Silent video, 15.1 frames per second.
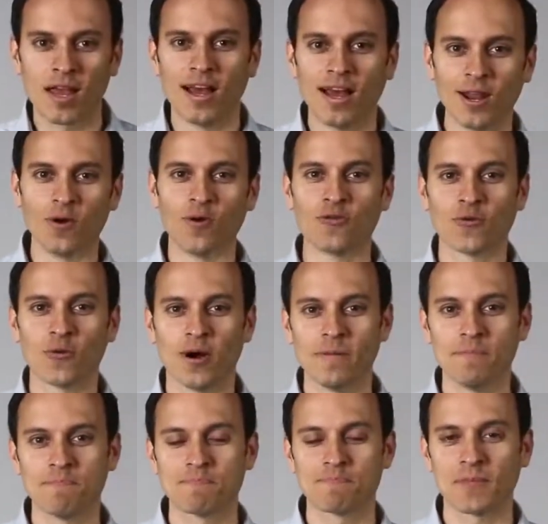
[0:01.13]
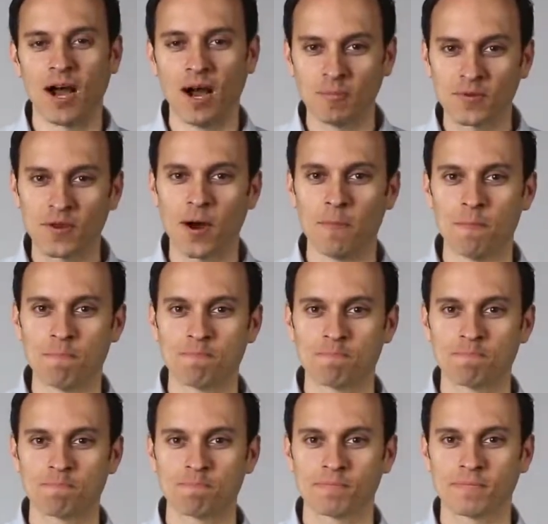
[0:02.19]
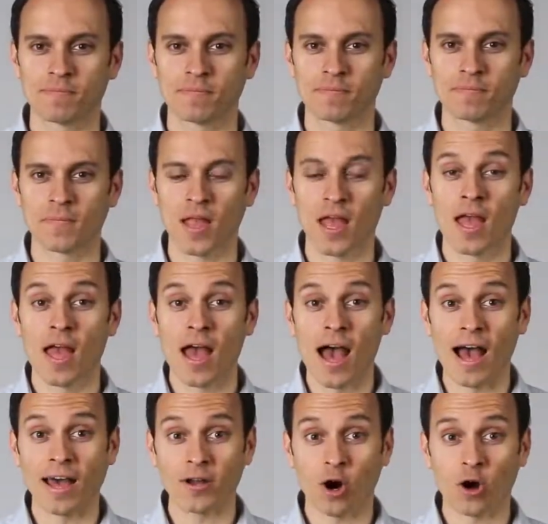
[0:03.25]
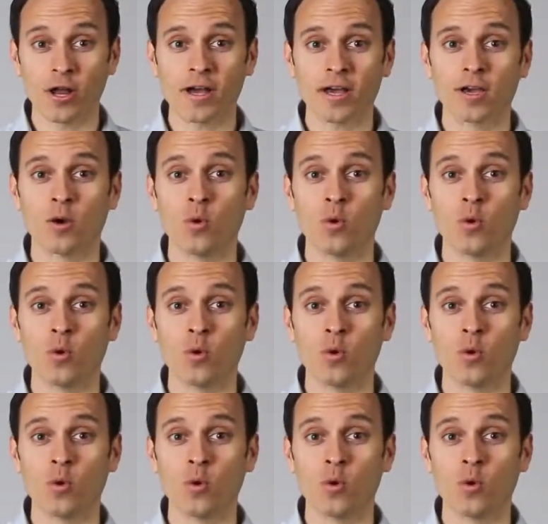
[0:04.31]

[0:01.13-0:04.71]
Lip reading: Hello everyone, I'm Tom. At AUDAC,